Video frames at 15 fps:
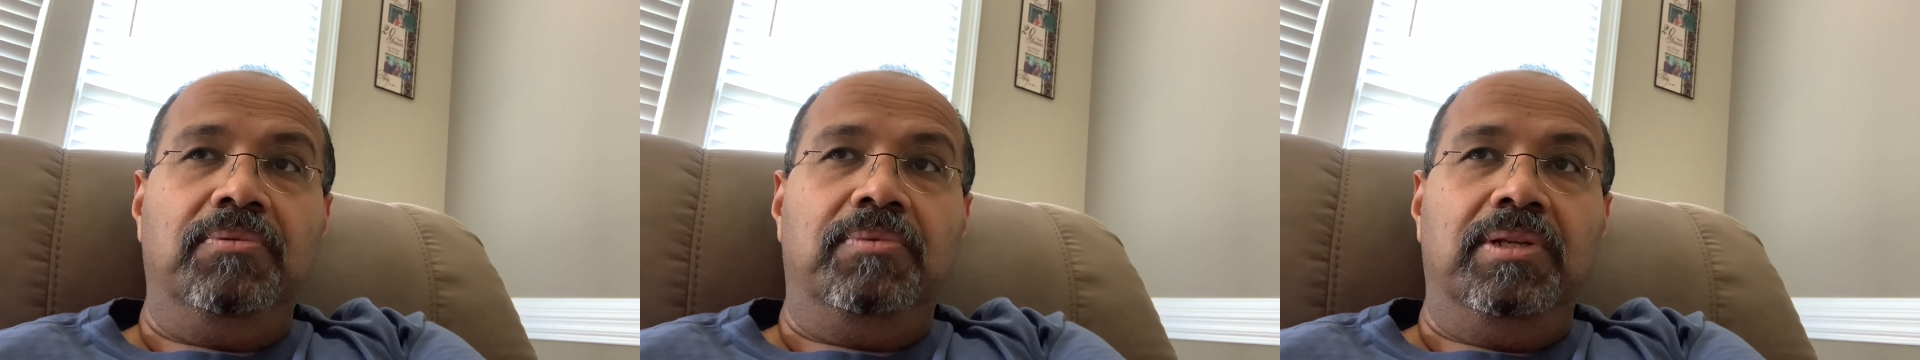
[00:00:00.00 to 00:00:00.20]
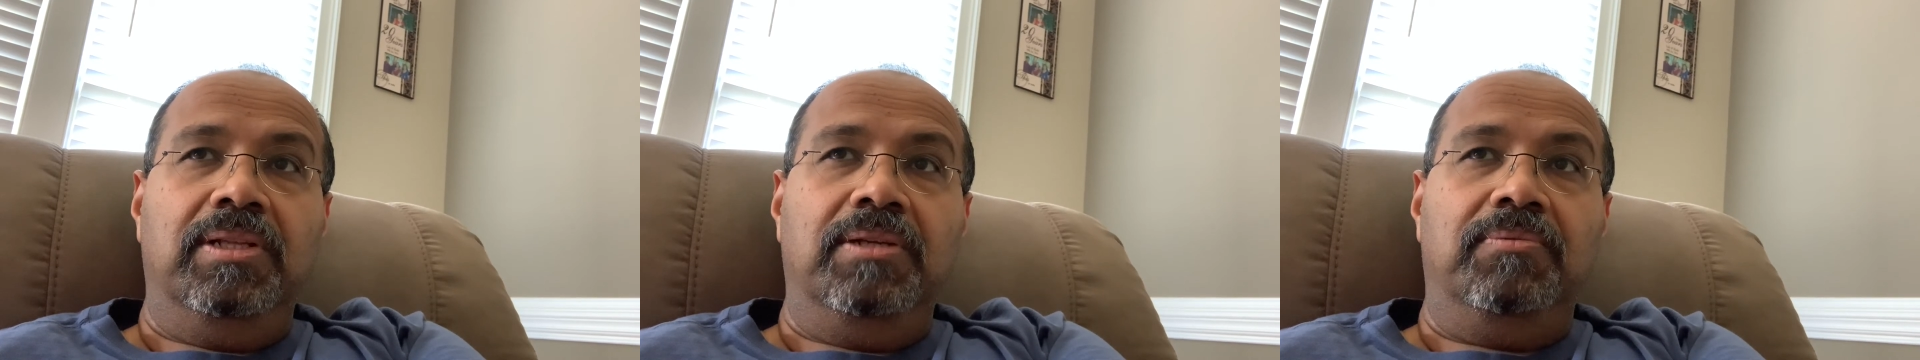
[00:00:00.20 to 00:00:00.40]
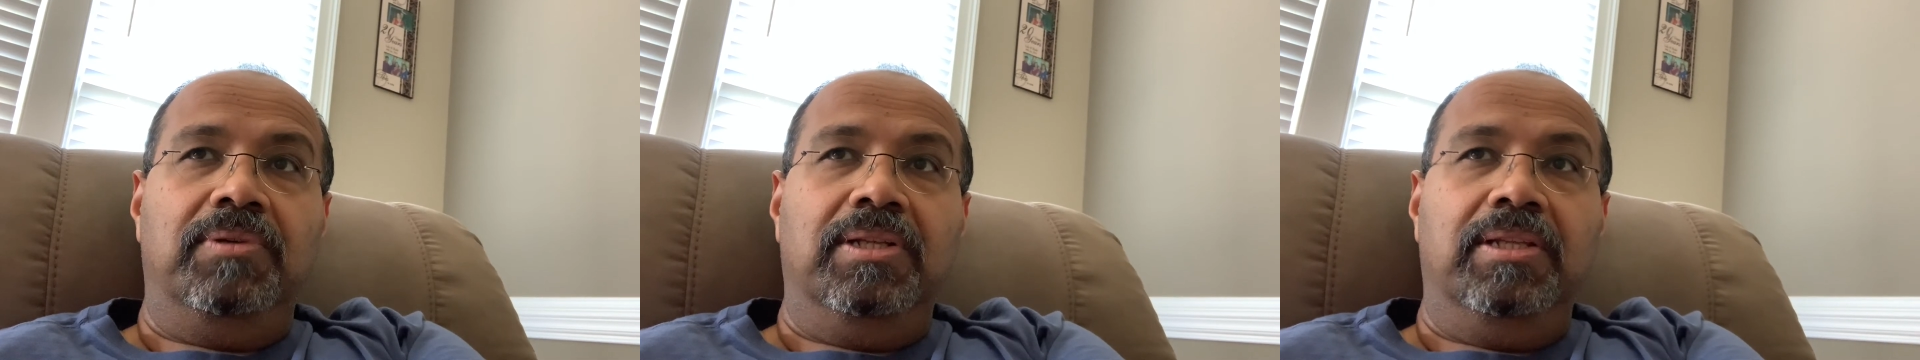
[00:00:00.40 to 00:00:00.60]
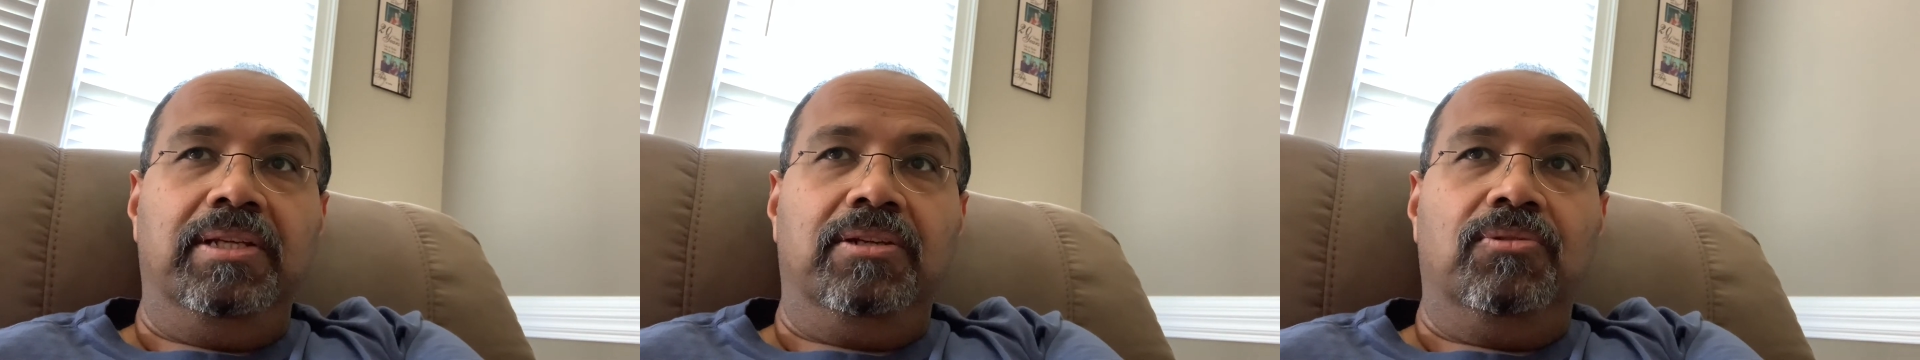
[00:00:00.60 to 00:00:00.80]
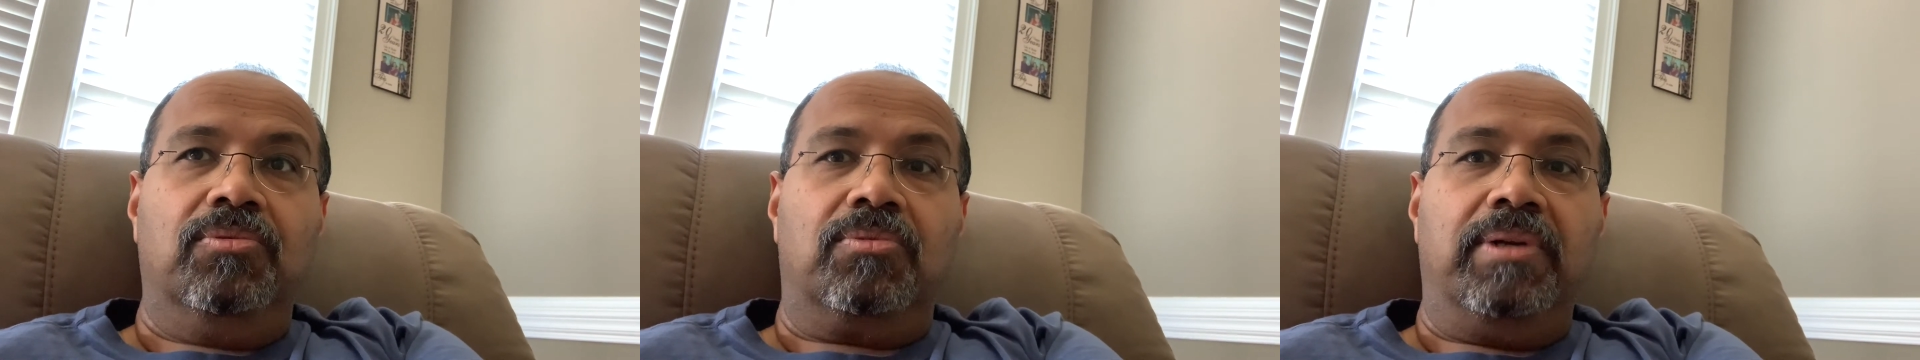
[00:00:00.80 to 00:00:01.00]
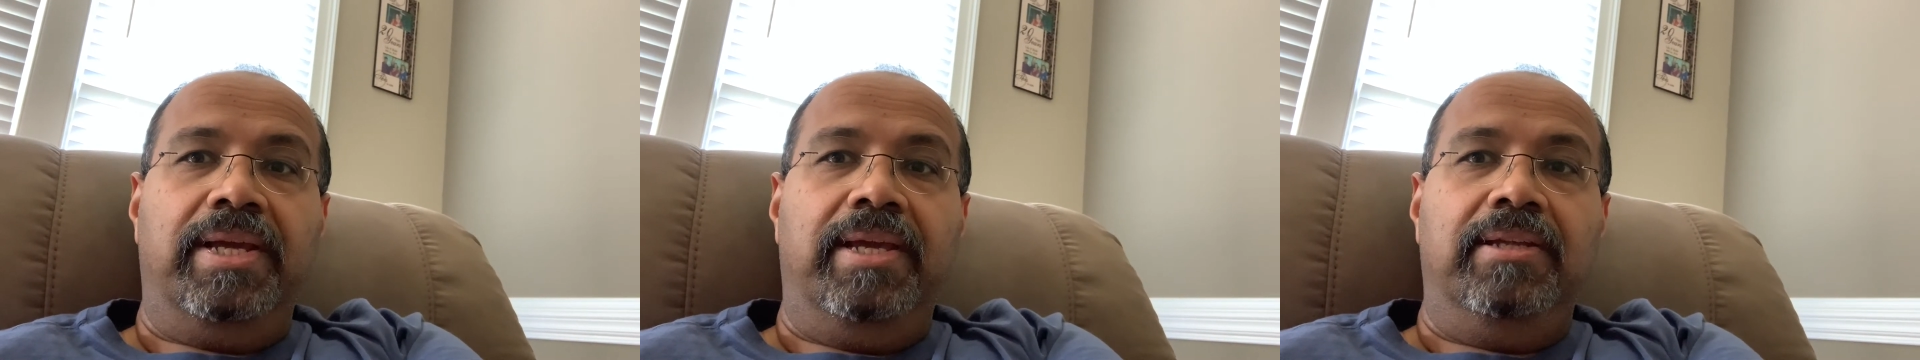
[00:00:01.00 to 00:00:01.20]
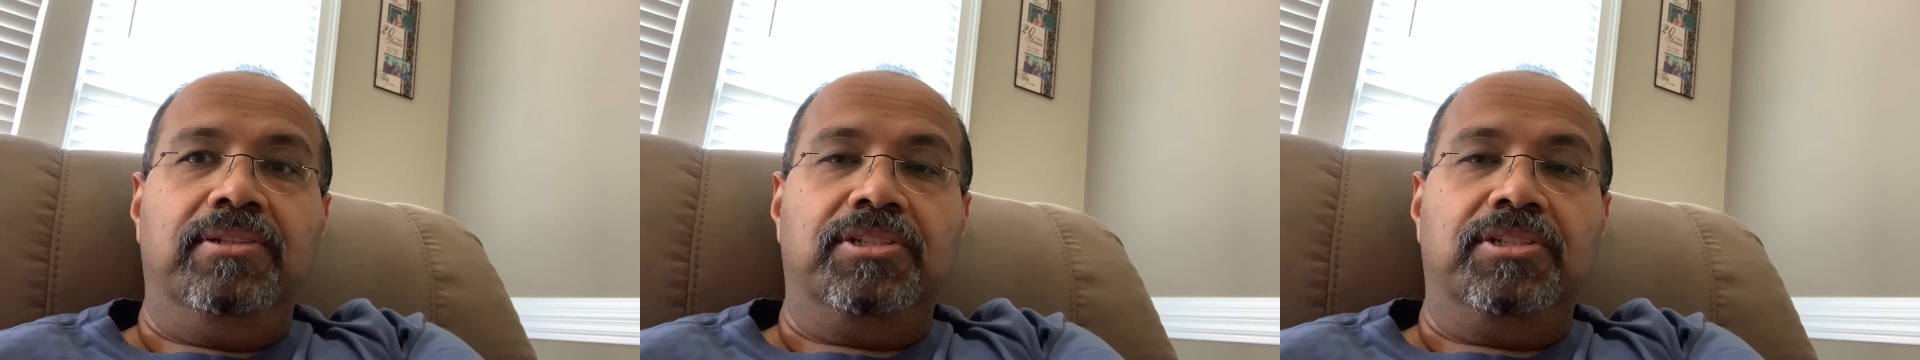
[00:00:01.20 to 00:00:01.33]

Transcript: really, really great.